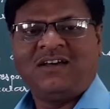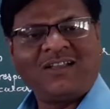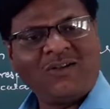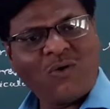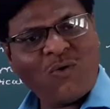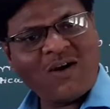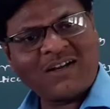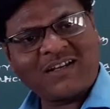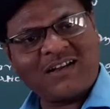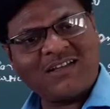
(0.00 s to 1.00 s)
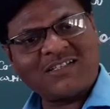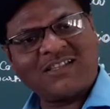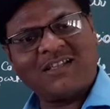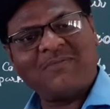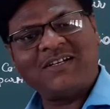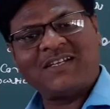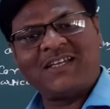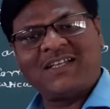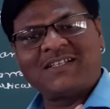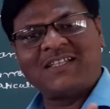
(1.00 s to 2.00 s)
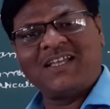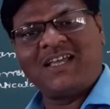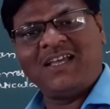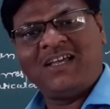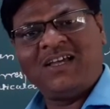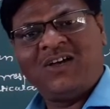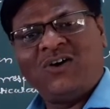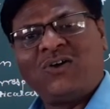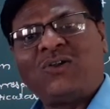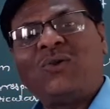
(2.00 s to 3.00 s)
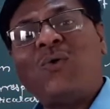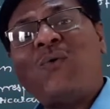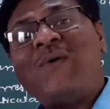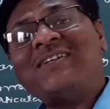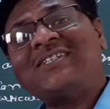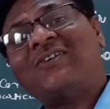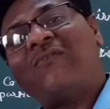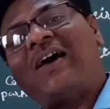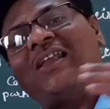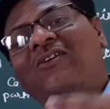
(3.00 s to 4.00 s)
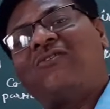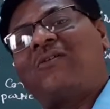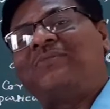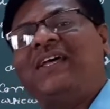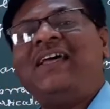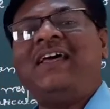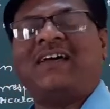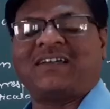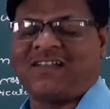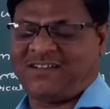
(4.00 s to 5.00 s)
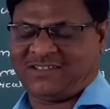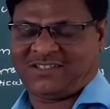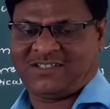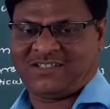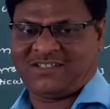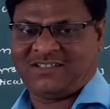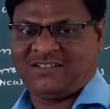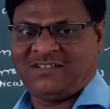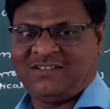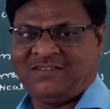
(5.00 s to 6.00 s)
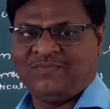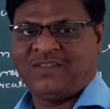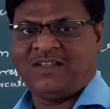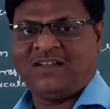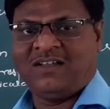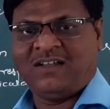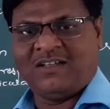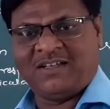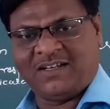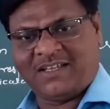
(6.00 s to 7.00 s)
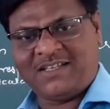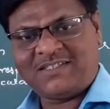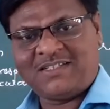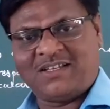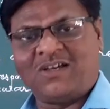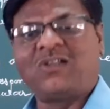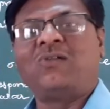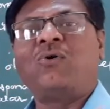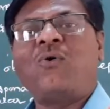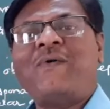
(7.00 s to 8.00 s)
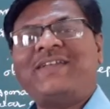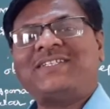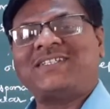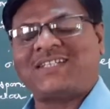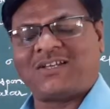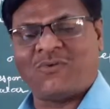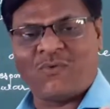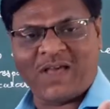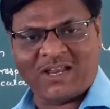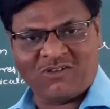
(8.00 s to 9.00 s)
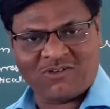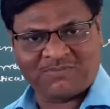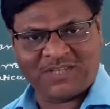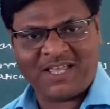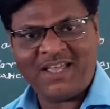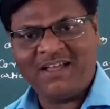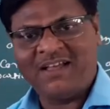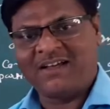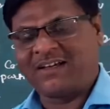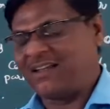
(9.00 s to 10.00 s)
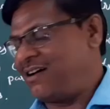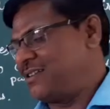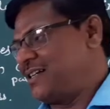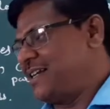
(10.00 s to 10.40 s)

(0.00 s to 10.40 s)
Lower class limit is the lowest value of the class. It is lowest value of the class.